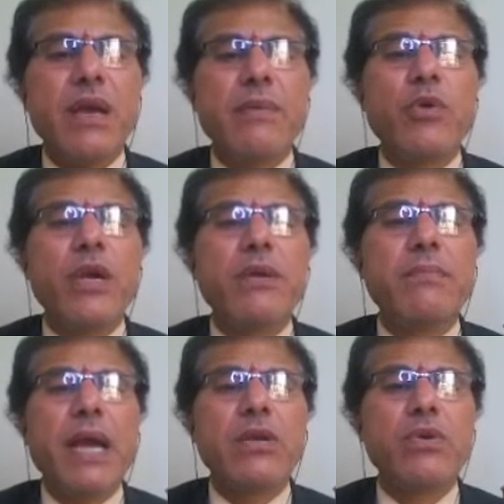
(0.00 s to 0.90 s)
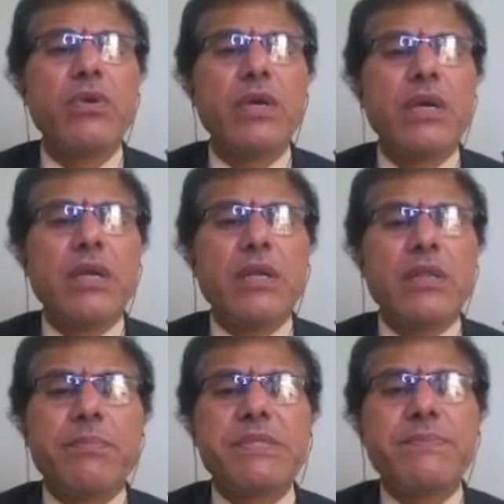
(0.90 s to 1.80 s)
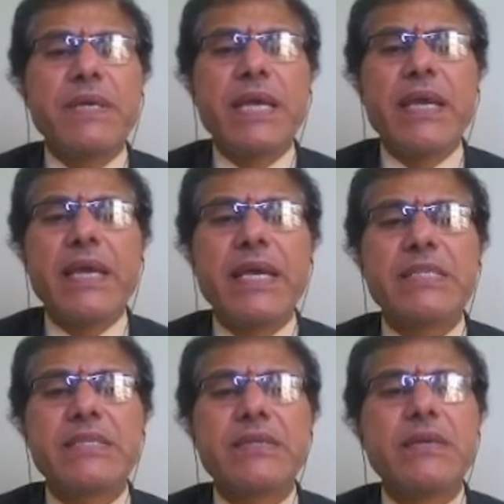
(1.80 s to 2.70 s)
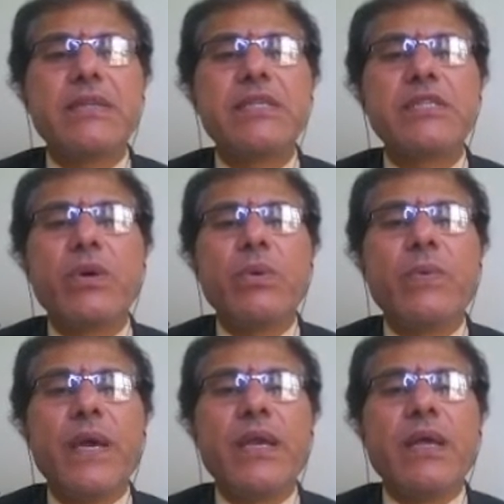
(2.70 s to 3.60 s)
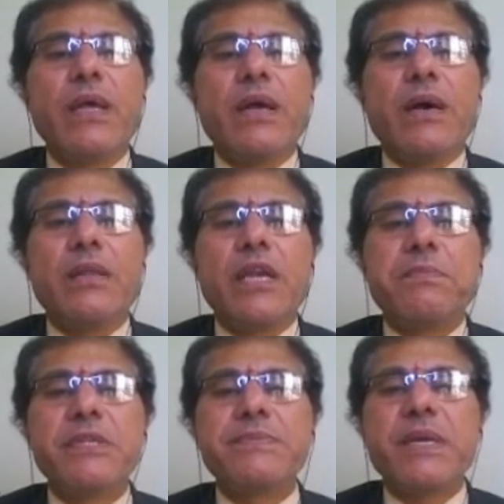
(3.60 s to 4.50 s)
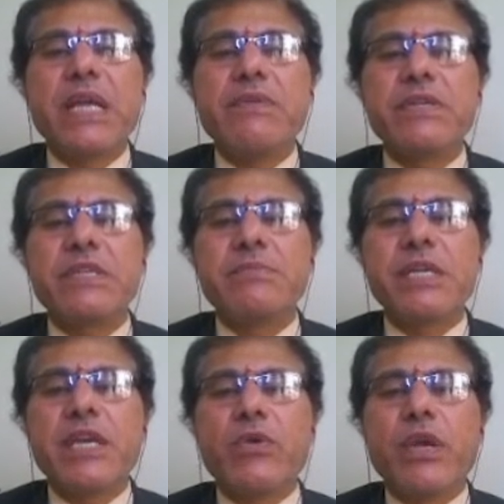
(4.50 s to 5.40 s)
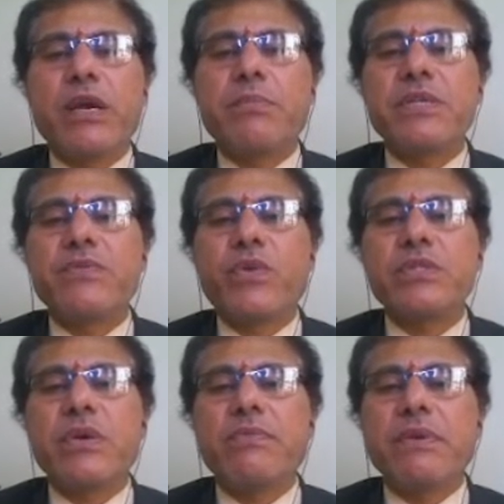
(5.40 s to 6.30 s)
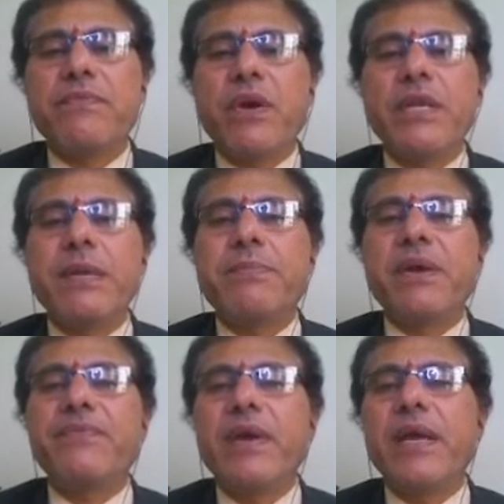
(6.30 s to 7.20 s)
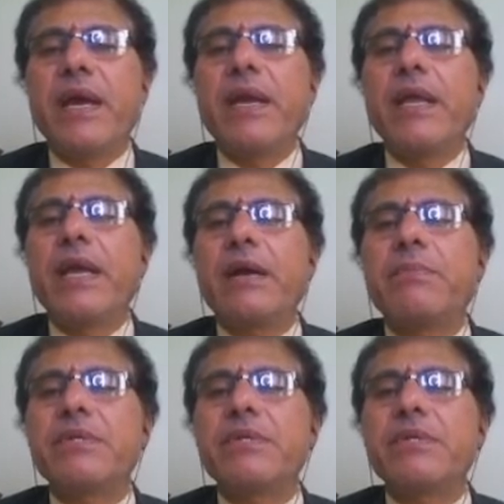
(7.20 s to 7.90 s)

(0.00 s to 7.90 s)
I am going back to the principal tie AS. This is where that principal tie was subjected to a compression force of 148.5 and a